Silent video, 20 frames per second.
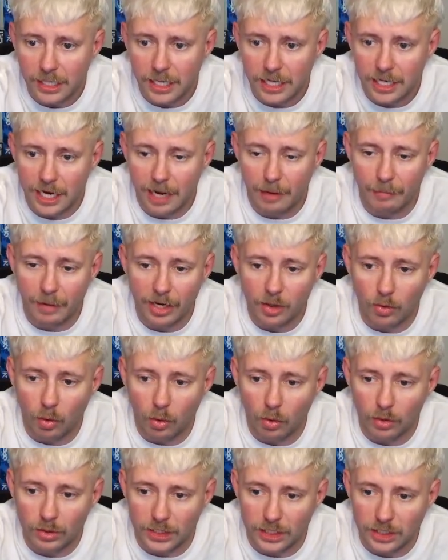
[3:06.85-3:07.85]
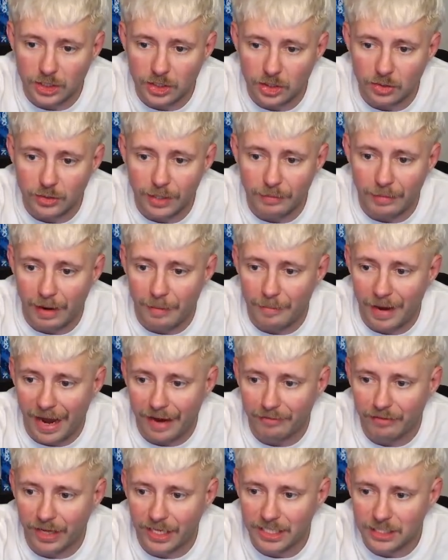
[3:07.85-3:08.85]
Now my goal is to get my back
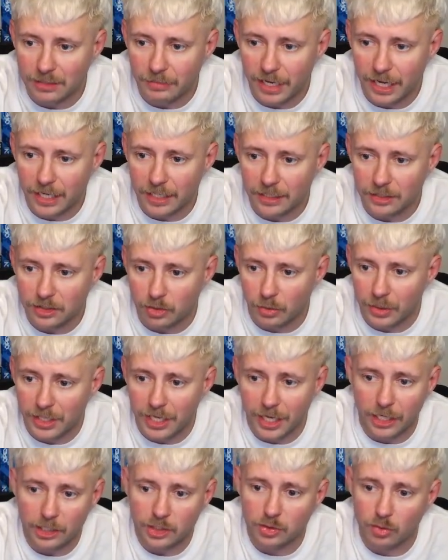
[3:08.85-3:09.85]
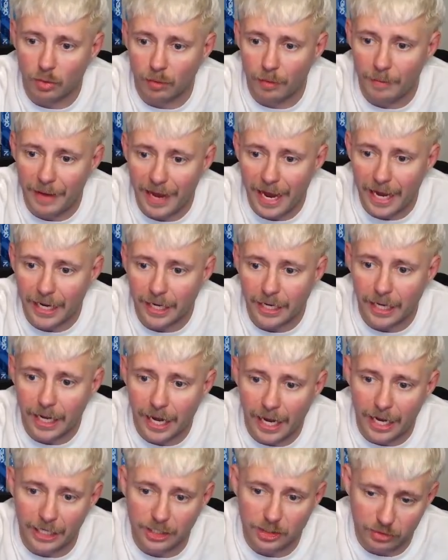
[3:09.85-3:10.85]
flat to the mat so he can't control my back
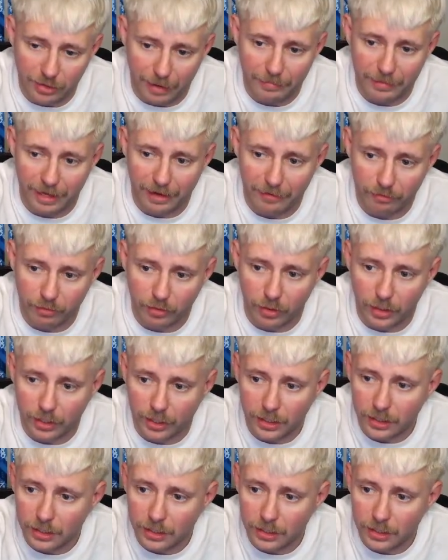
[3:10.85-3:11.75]
and trap that foot.